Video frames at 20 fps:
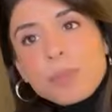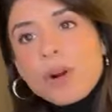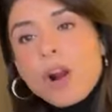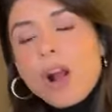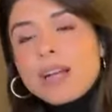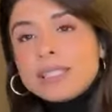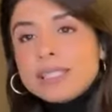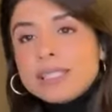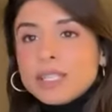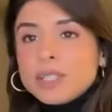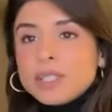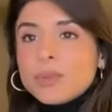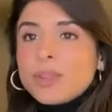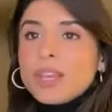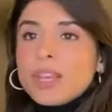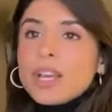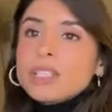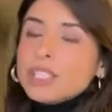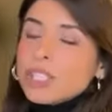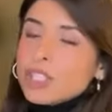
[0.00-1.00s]
process with
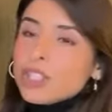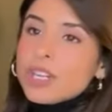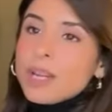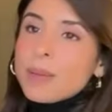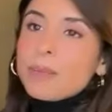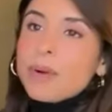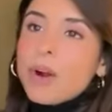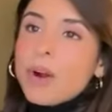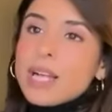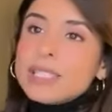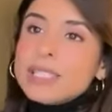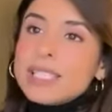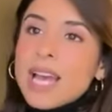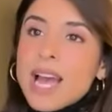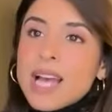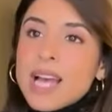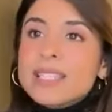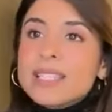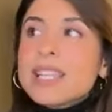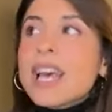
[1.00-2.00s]
the auditioning
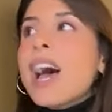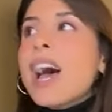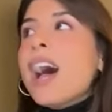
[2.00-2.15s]
process